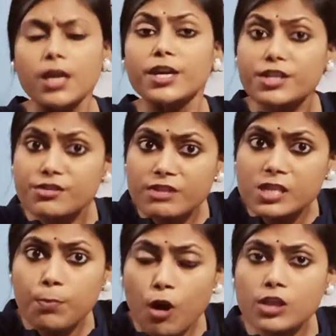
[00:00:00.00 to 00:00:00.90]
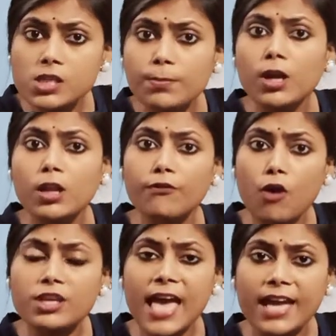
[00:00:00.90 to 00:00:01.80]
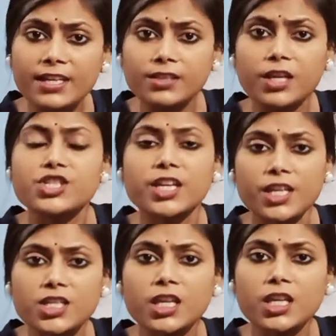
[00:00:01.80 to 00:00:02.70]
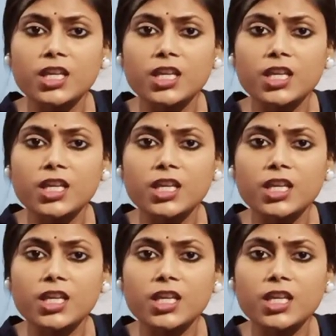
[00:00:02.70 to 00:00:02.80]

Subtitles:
It is responsible for carrying the genetic